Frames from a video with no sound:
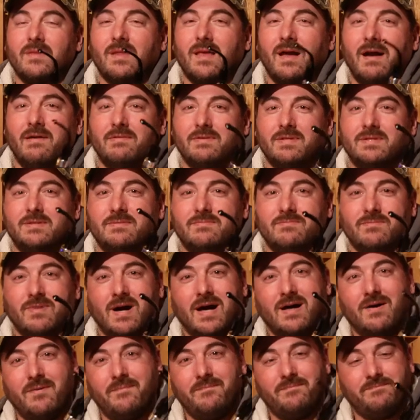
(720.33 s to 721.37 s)
I would.
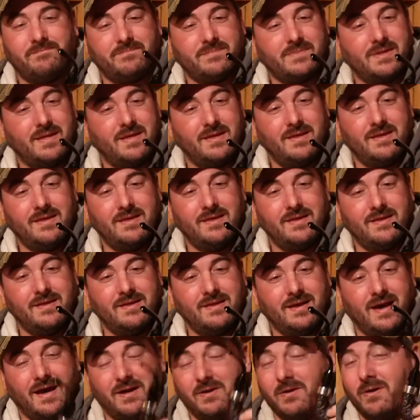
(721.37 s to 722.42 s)
Well,
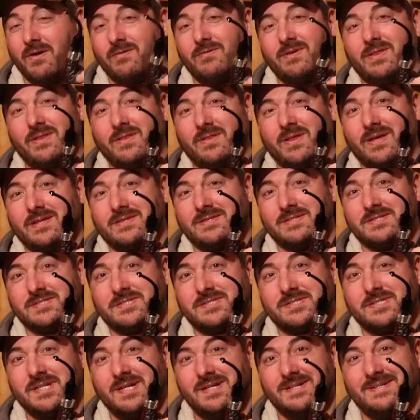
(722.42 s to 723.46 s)
I don't know. I really like
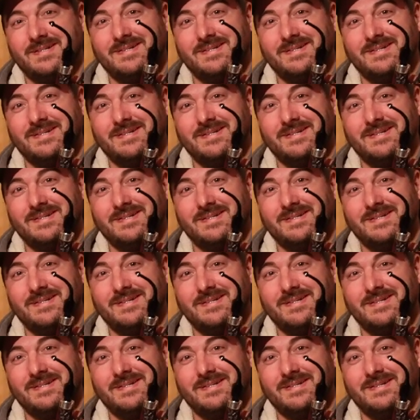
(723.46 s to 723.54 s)
this.